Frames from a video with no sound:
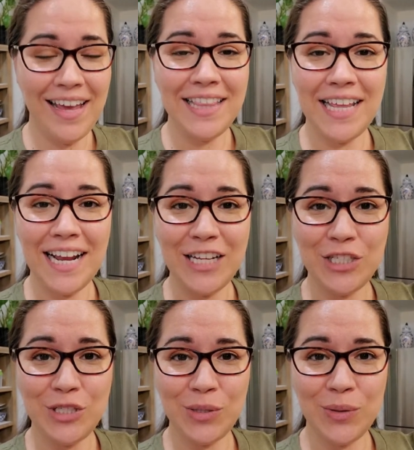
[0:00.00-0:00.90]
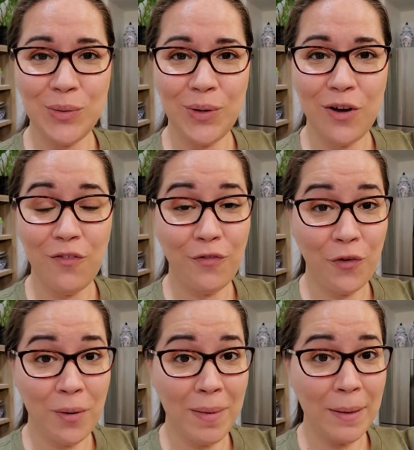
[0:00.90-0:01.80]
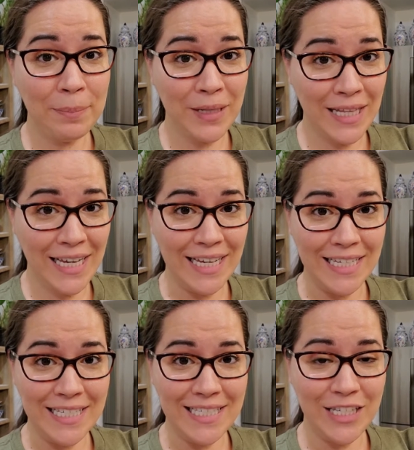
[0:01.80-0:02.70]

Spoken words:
that I do for my plants